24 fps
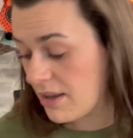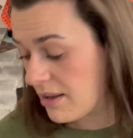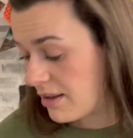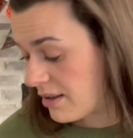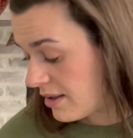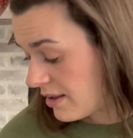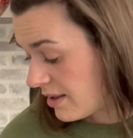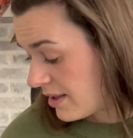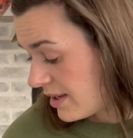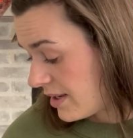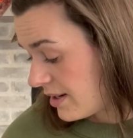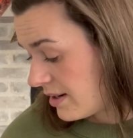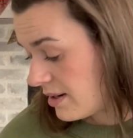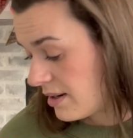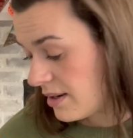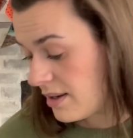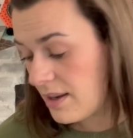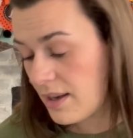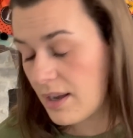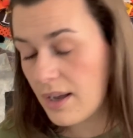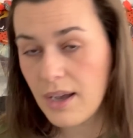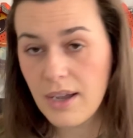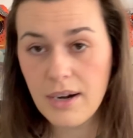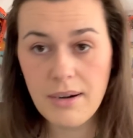on
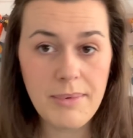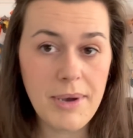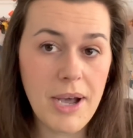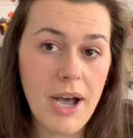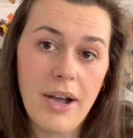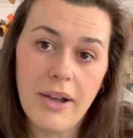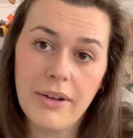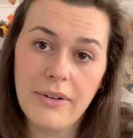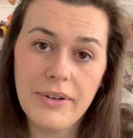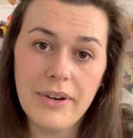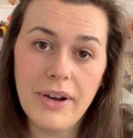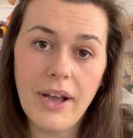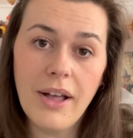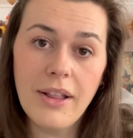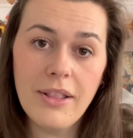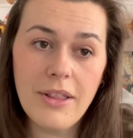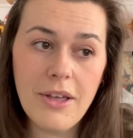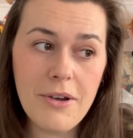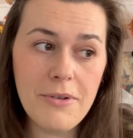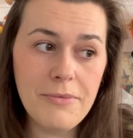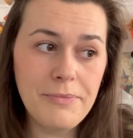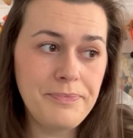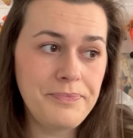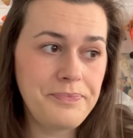Autumn Hawkhorn
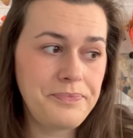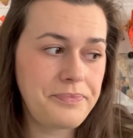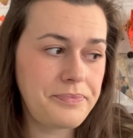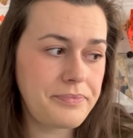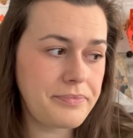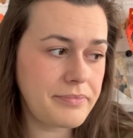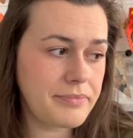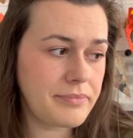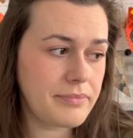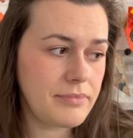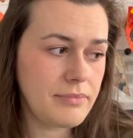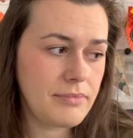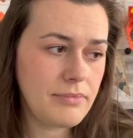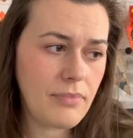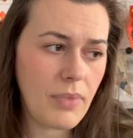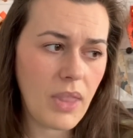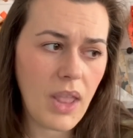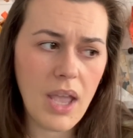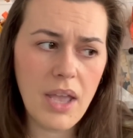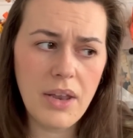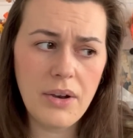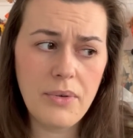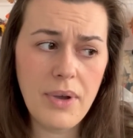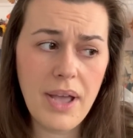Hollow.
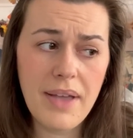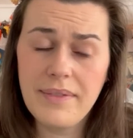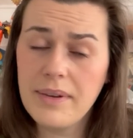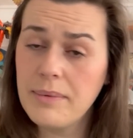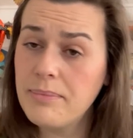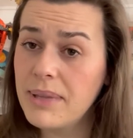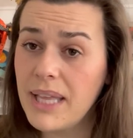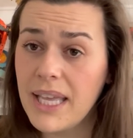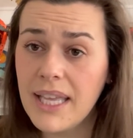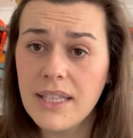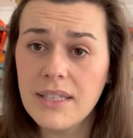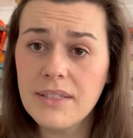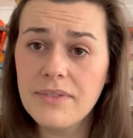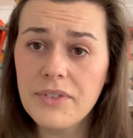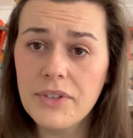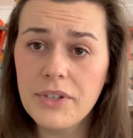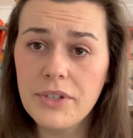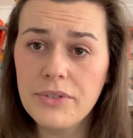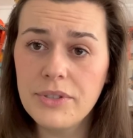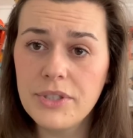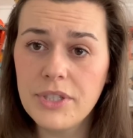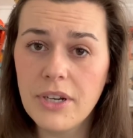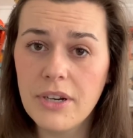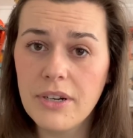I don't have any plans for new
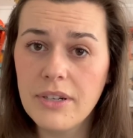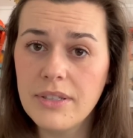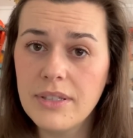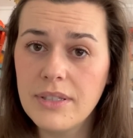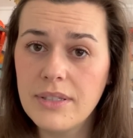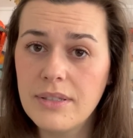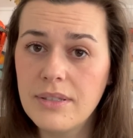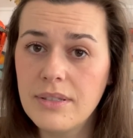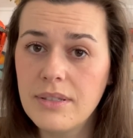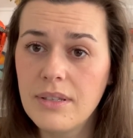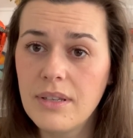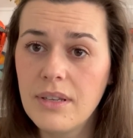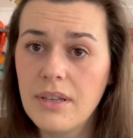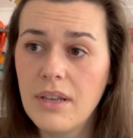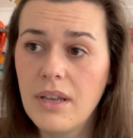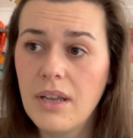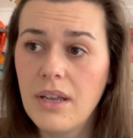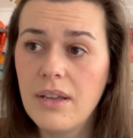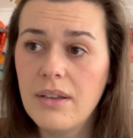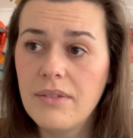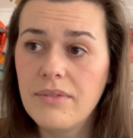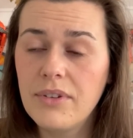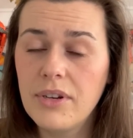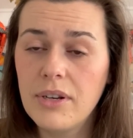starts
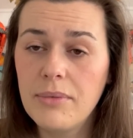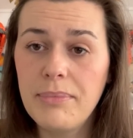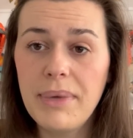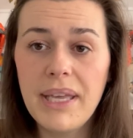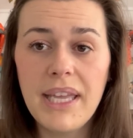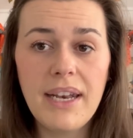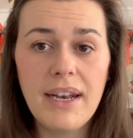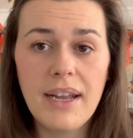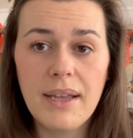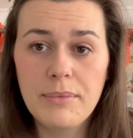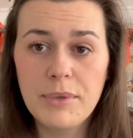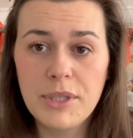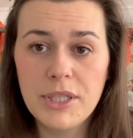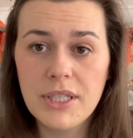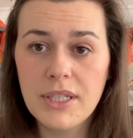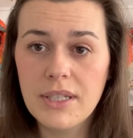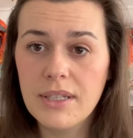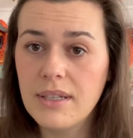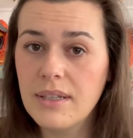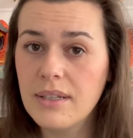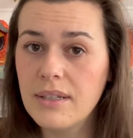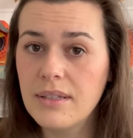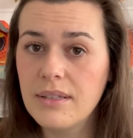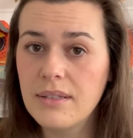for a bit. I'm just
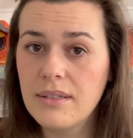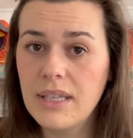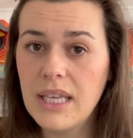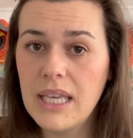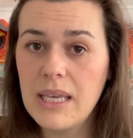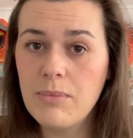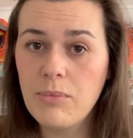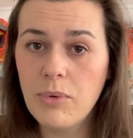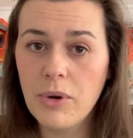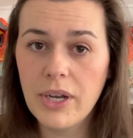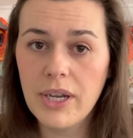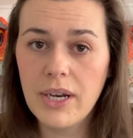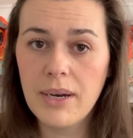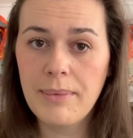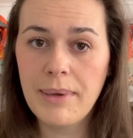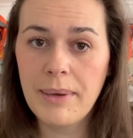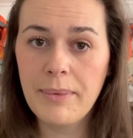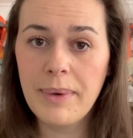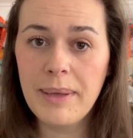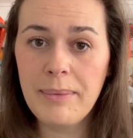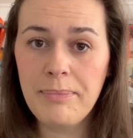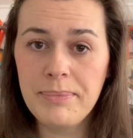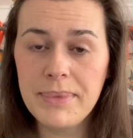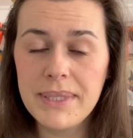gonna keep working on my
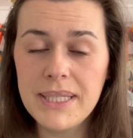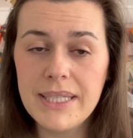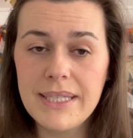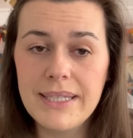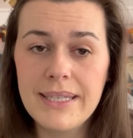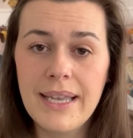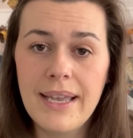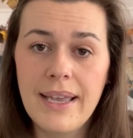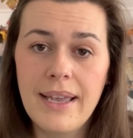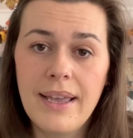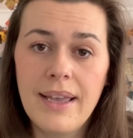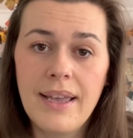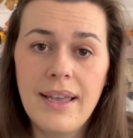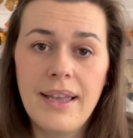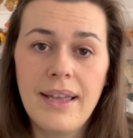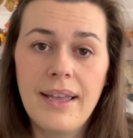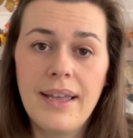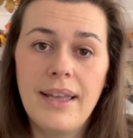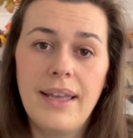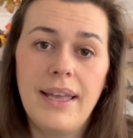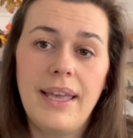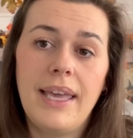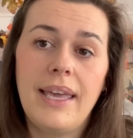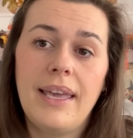WIPS,
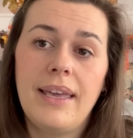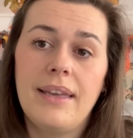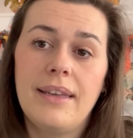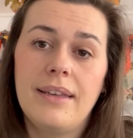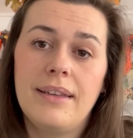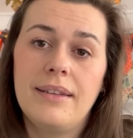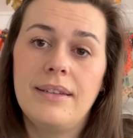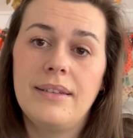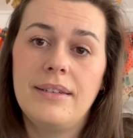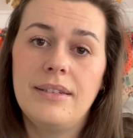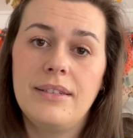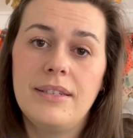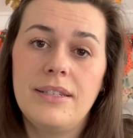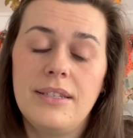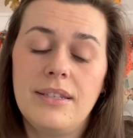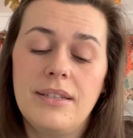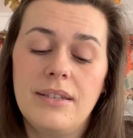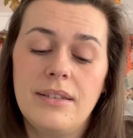and